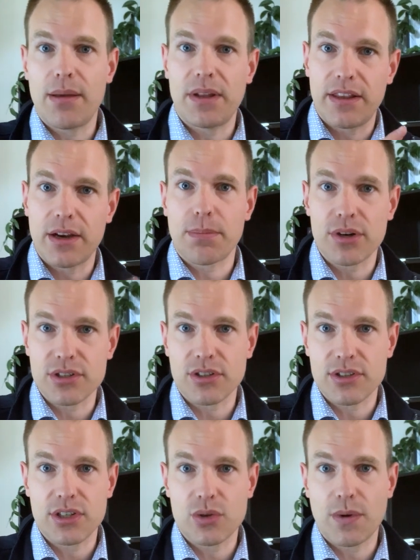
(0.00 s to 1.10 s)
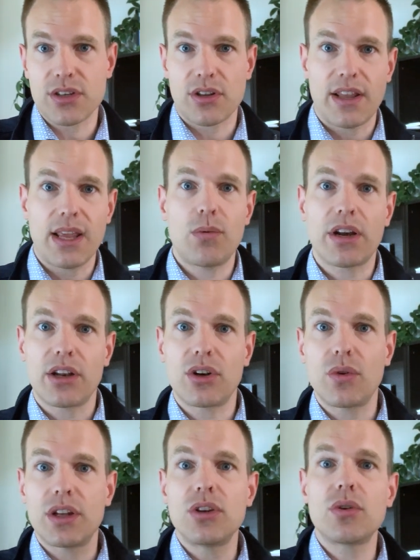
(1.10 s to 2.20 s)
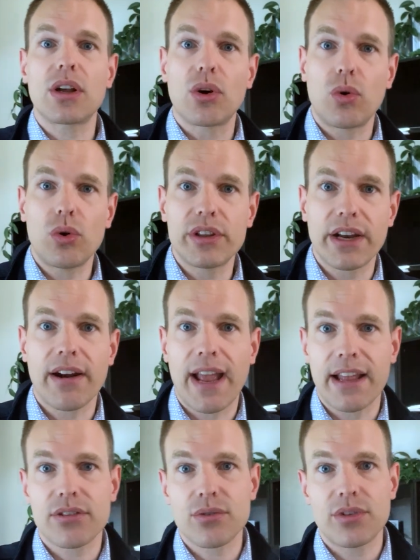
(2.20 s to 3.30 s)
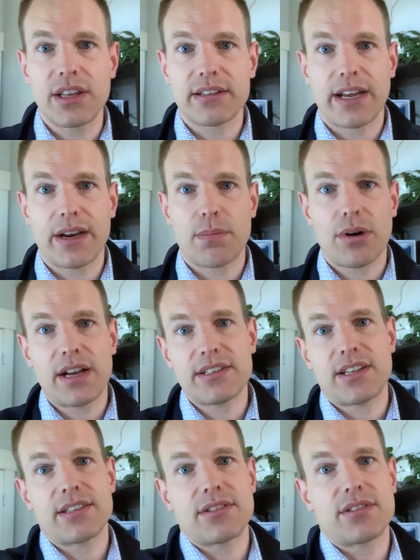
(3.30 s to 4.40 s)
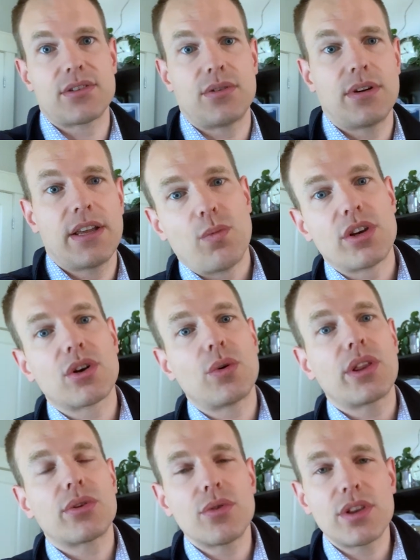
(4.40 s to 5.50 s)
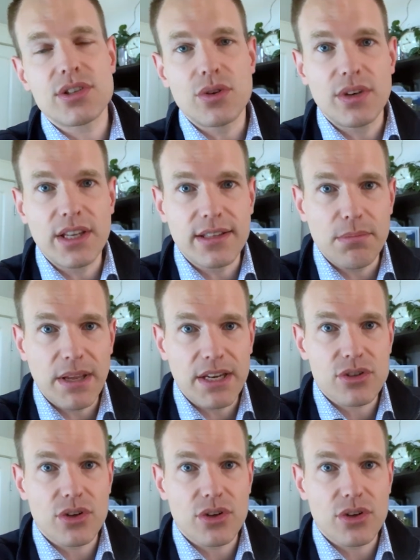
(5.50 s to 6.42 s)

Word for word: them and their personal situation. They want to know that you can hold their hand through the entire process. And so when you're going through this, you need to make